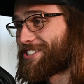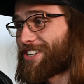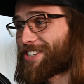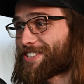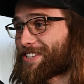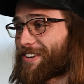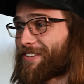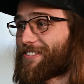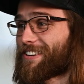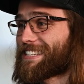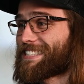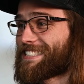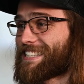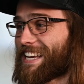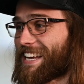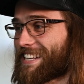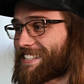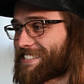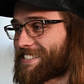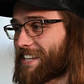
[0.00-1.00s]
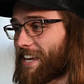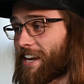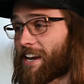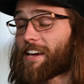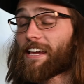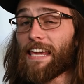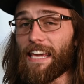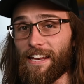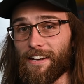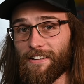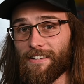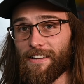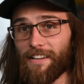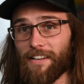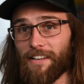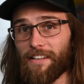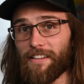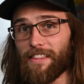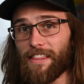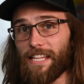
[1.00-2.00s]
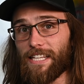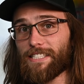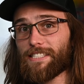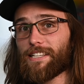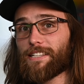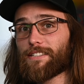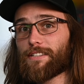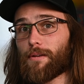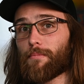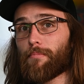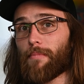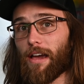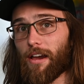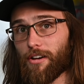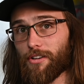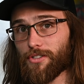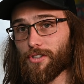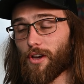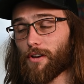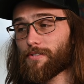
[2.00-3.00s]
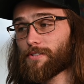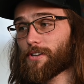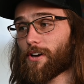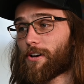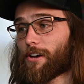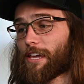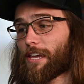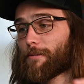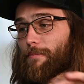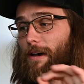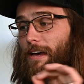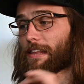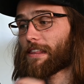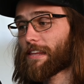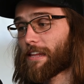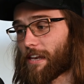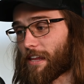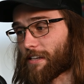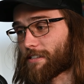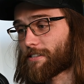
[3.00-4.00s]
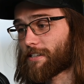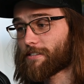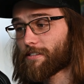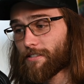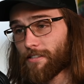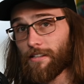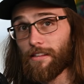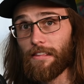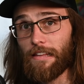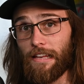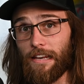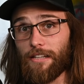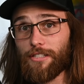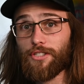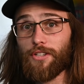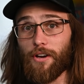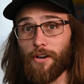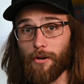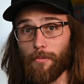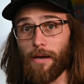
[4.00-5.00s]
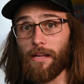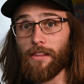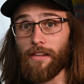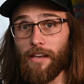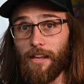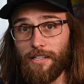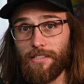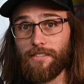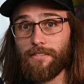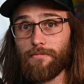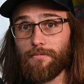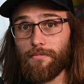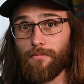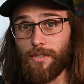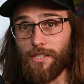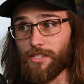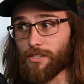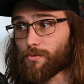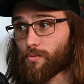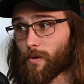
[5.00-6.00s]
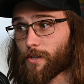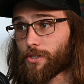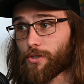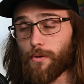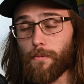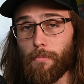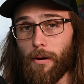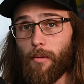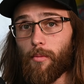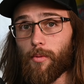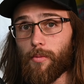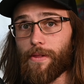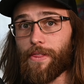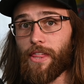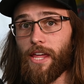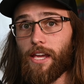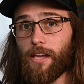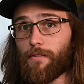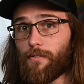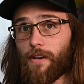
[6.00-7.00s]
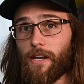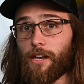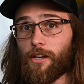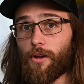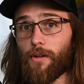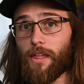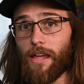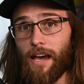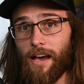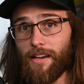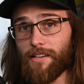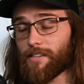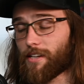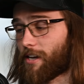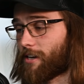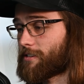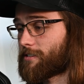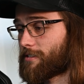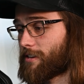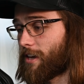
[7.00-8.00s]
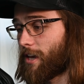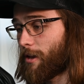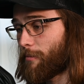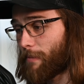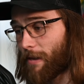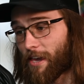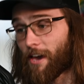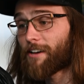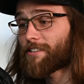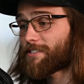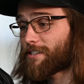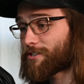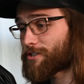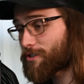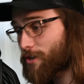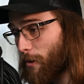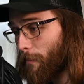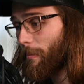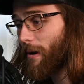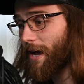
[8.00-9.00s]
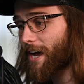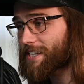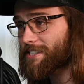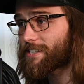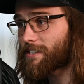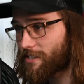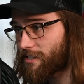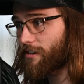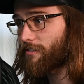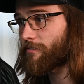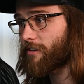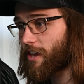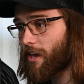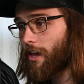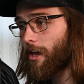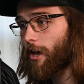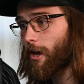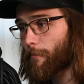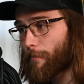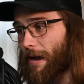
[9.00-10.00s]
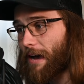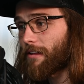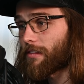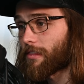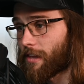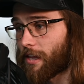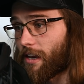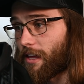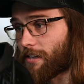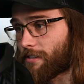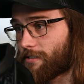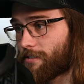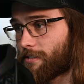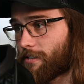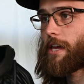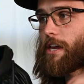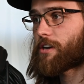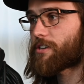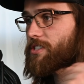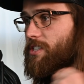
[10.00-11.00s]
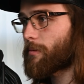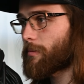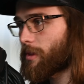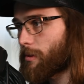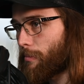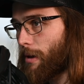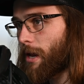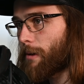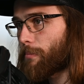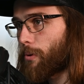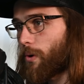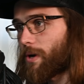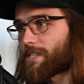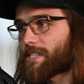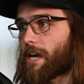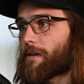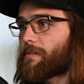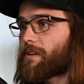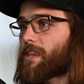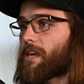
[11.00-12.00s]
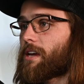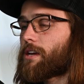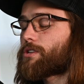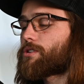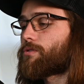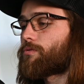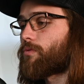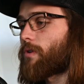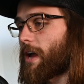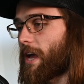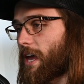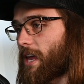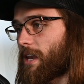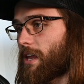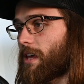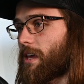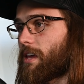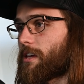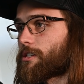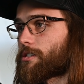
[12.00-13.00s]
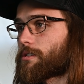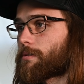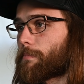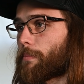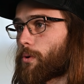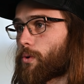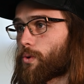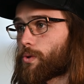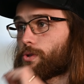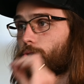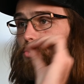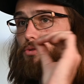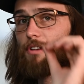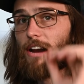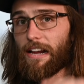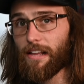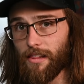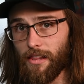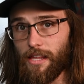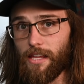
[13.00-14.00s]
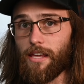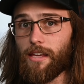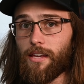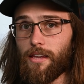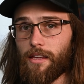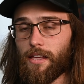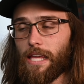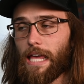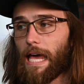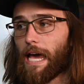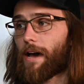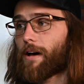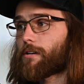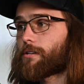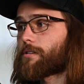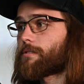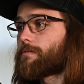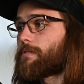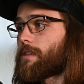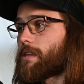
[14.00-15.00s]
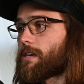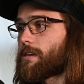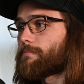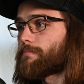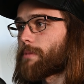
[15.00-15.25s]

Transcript: just look what it says. And again, this is Microsoft talking about Linux. This isn't Linux talking about Linux, which is what you would probably think if you didn't know the context, because it's so positive about Linux. Here are some of the main points. Everything in red is pulled directly out of the